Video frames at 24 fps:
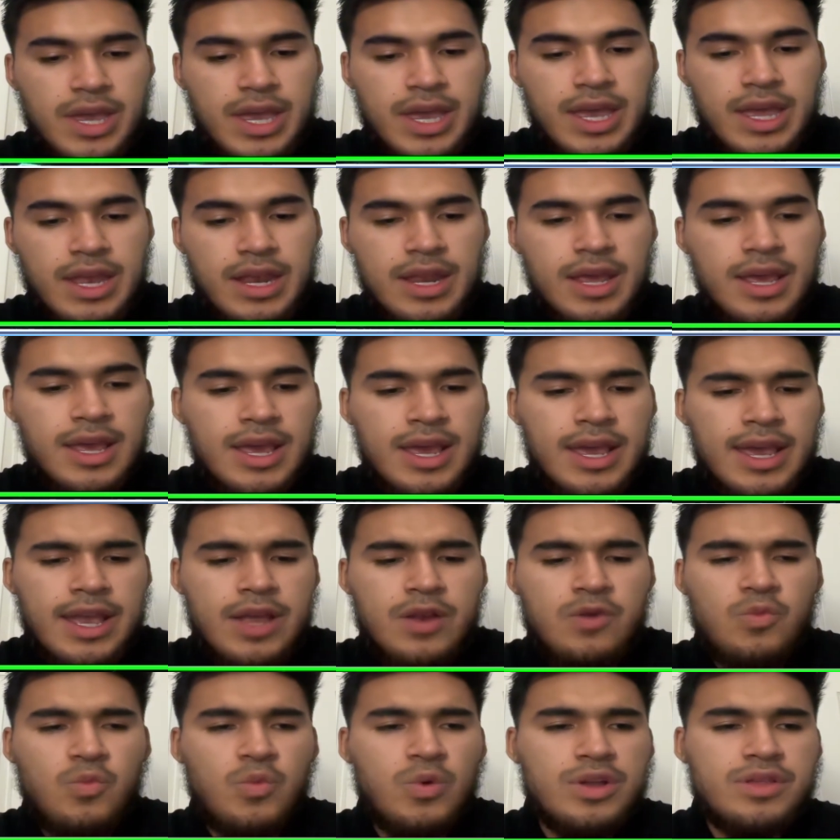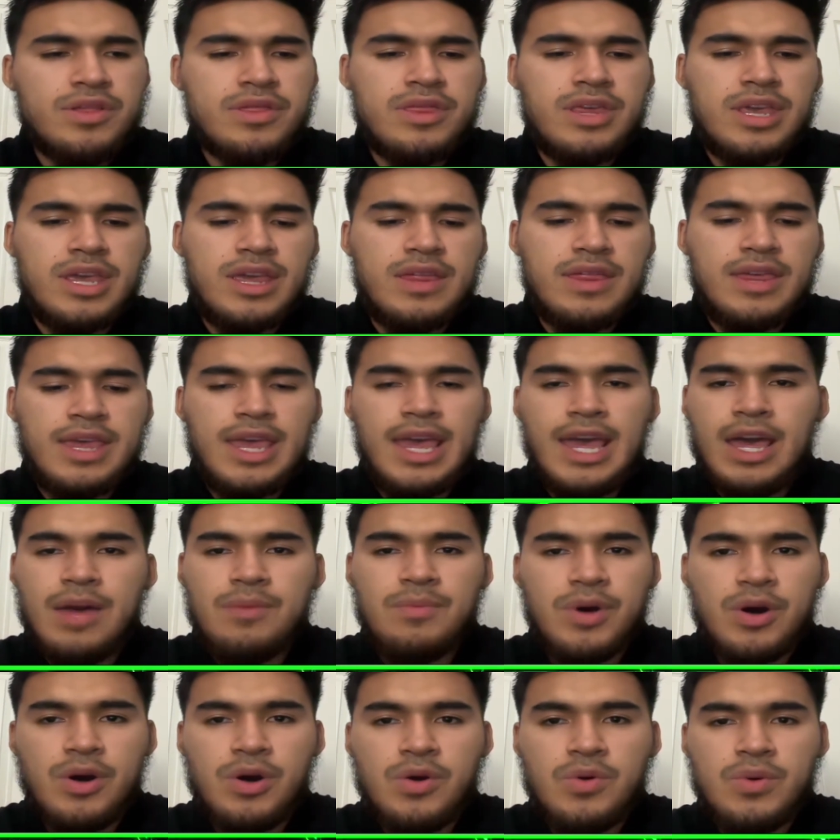and and what the the
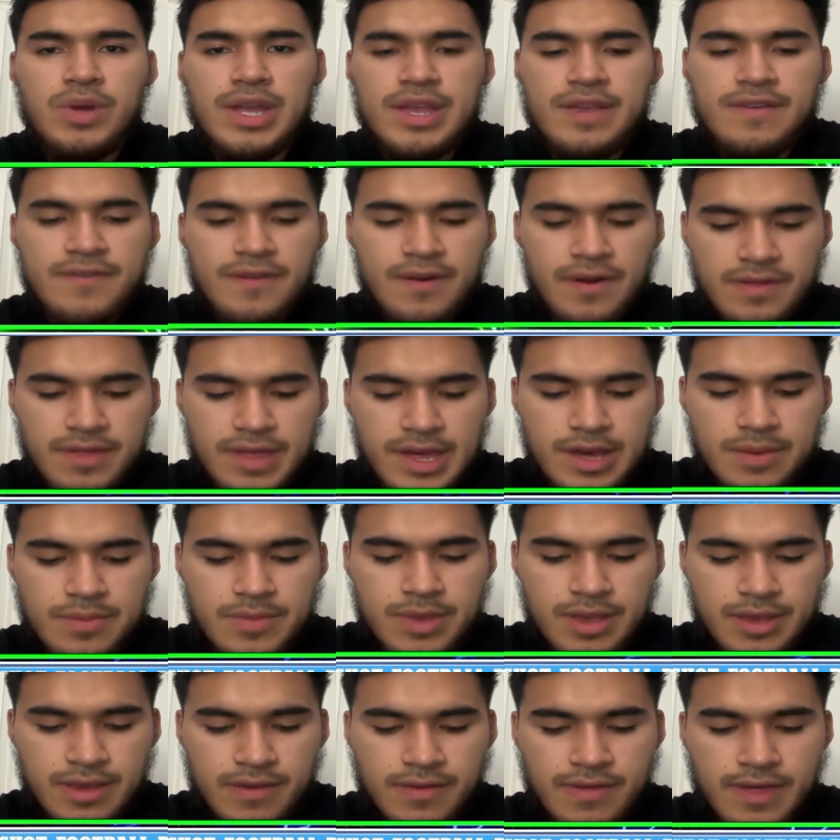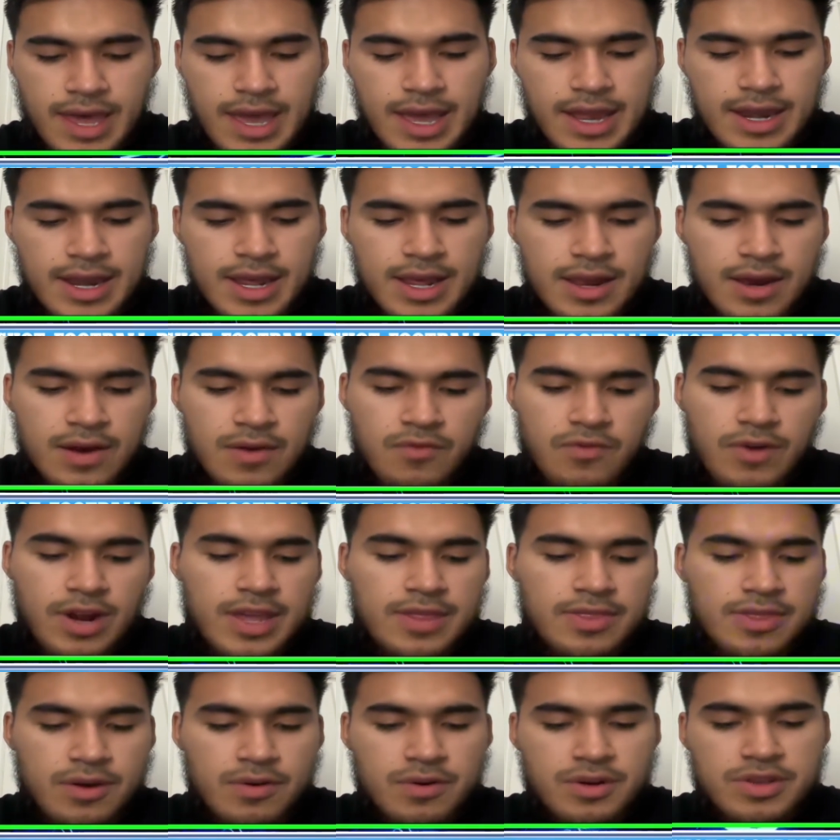mo is on them is that
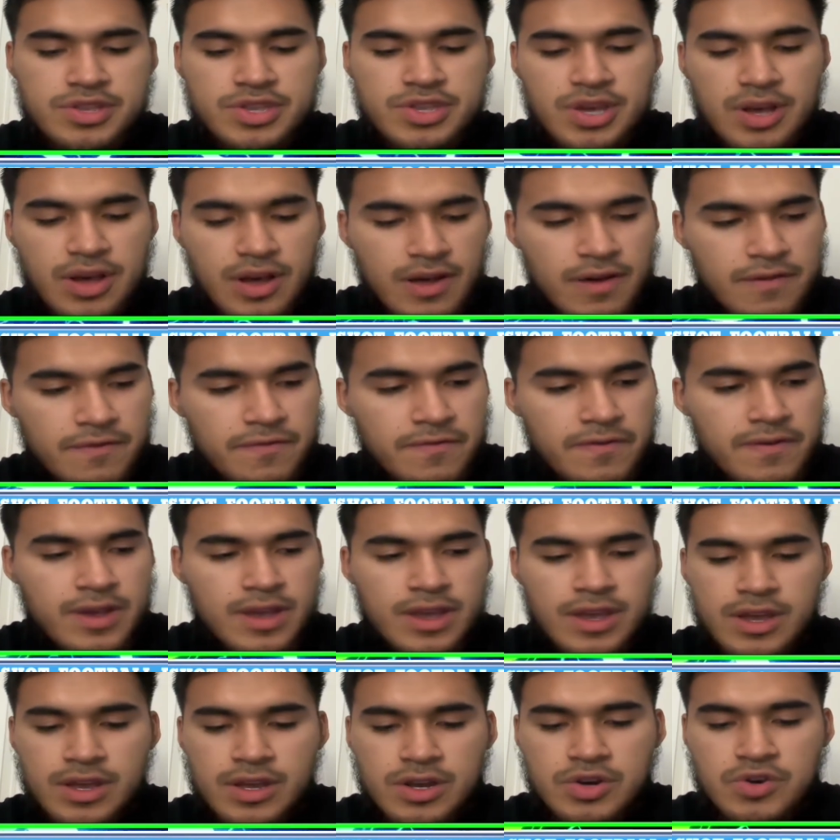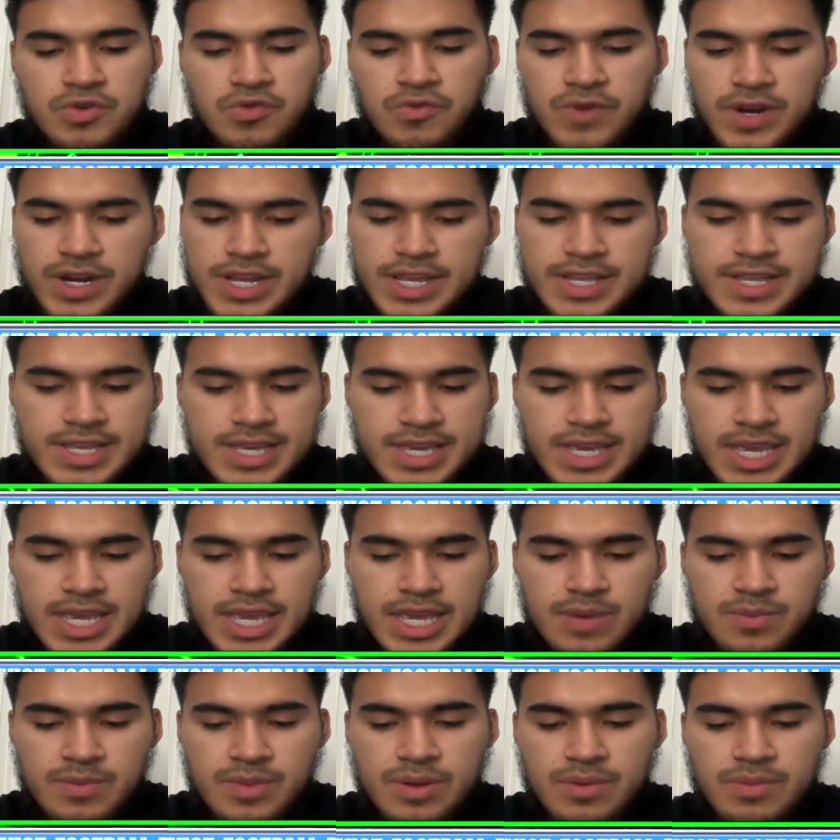right they're a tough, gritty
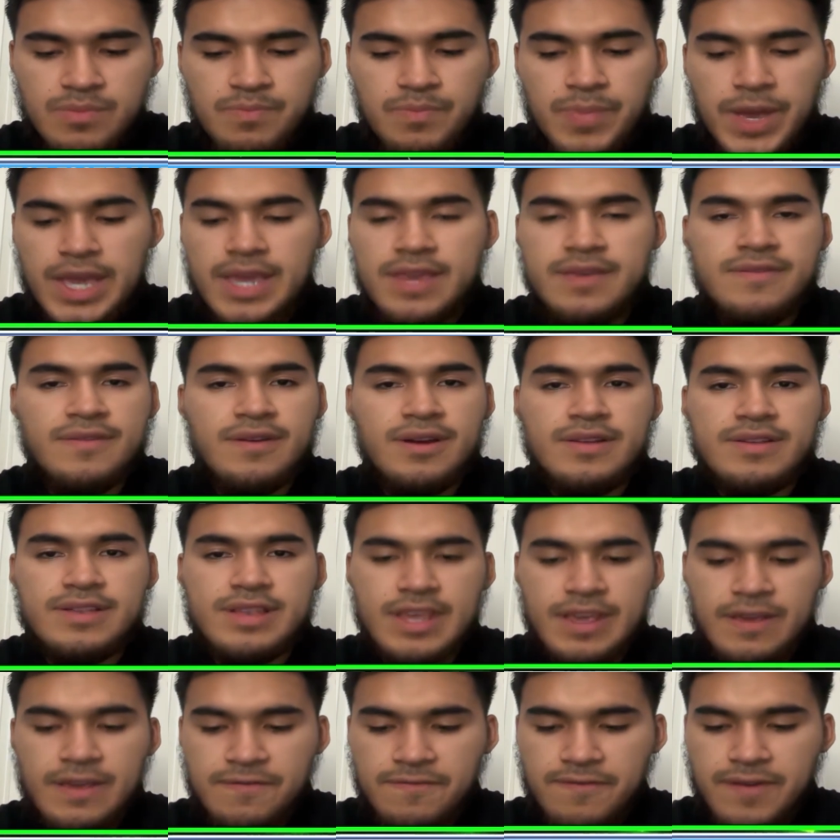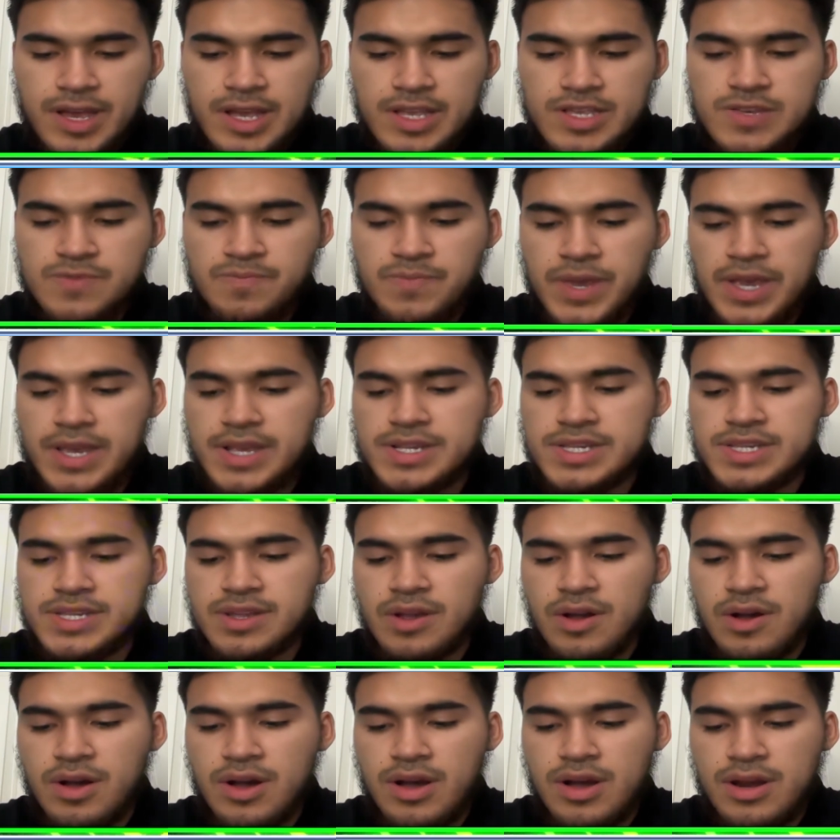team based on defense, based
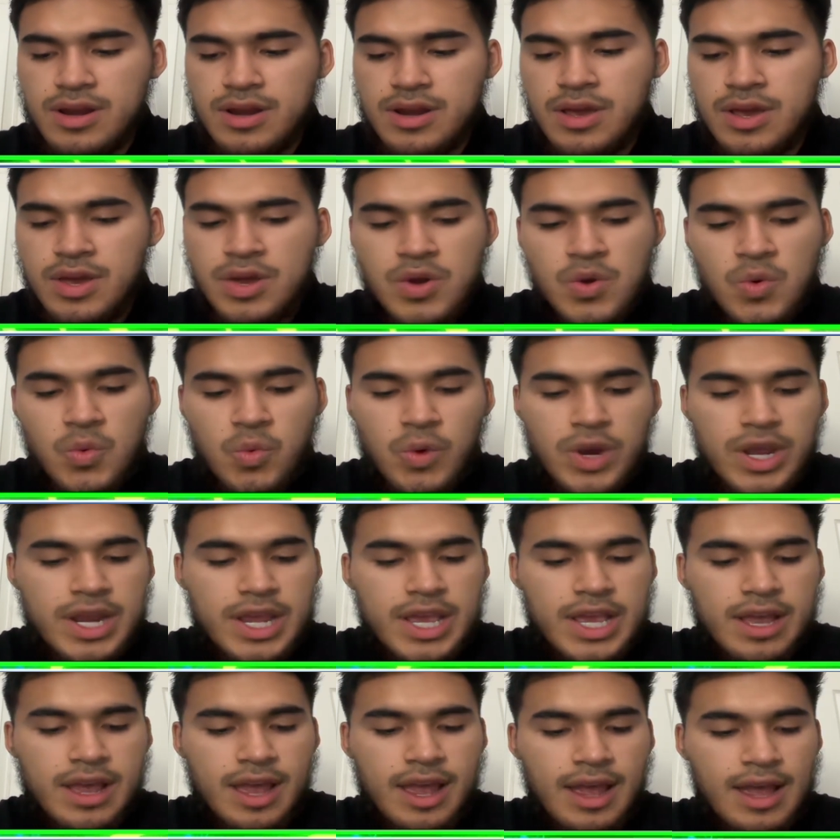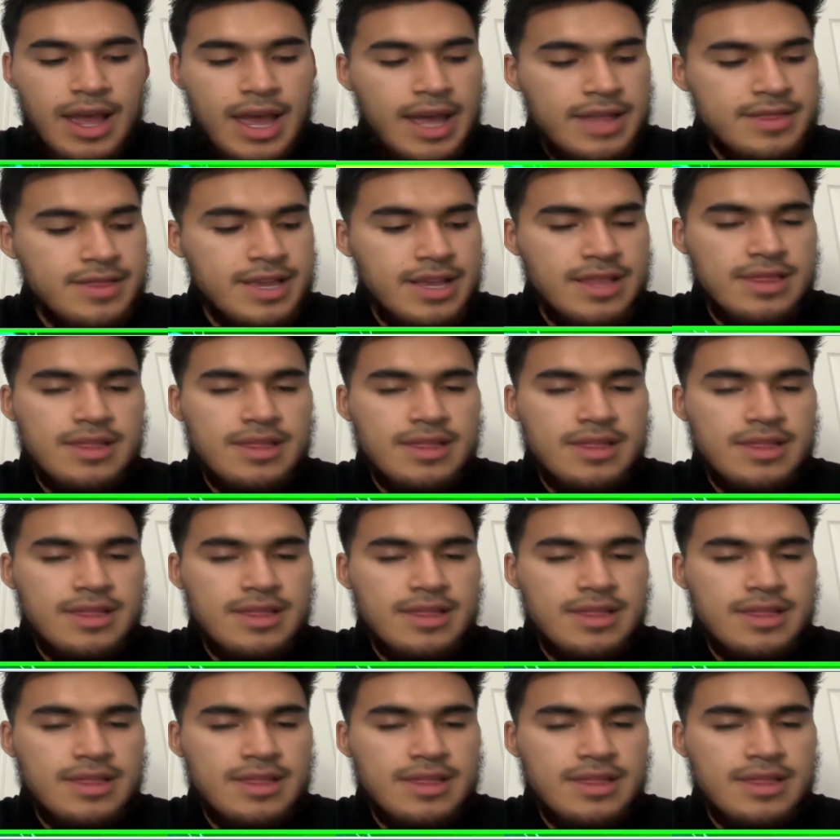on winning at the